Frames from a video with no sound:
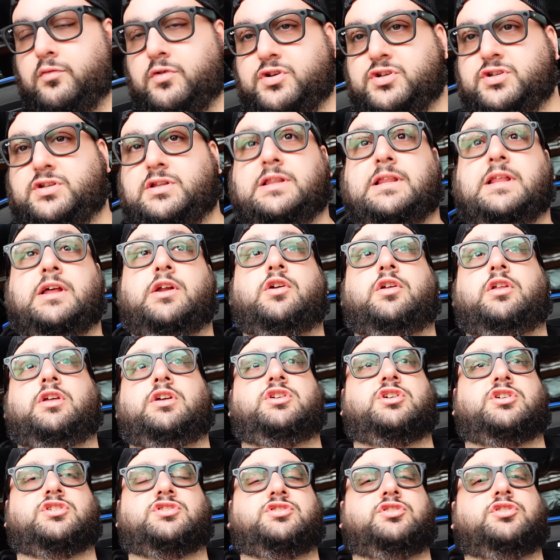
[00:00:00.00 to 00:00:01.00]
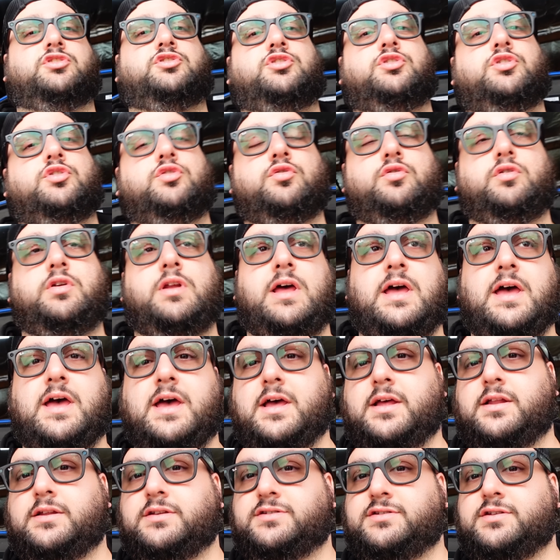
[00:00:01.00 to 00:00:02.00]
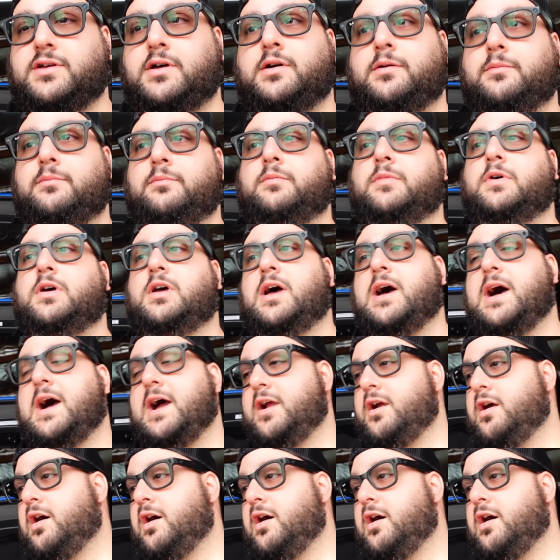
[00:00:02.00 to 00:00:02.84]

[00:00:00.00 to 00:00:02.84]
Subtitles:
with literally just a tune and some higher